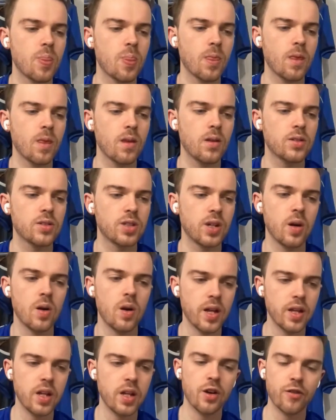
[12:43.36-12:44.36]
so
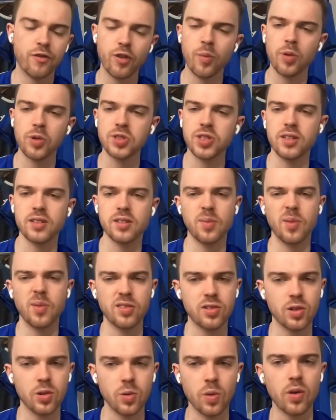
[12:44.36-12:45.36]
in a football sense, I'm not
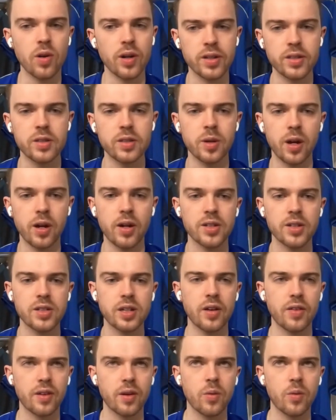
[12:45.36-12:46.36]
too worried, to be honest. And
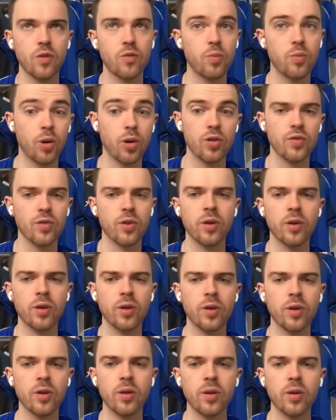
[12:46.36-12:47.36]
I think we've
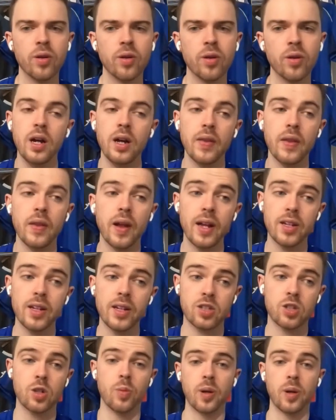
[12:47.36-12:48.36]
proven
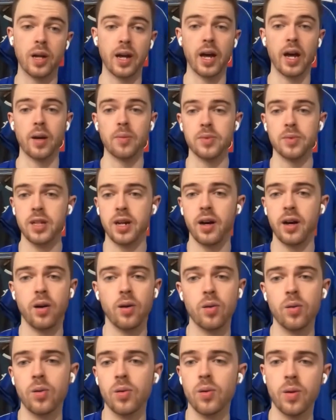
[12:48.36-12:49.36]
in the last couple of games
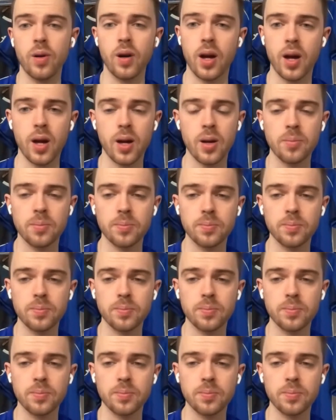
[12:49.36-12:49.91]
how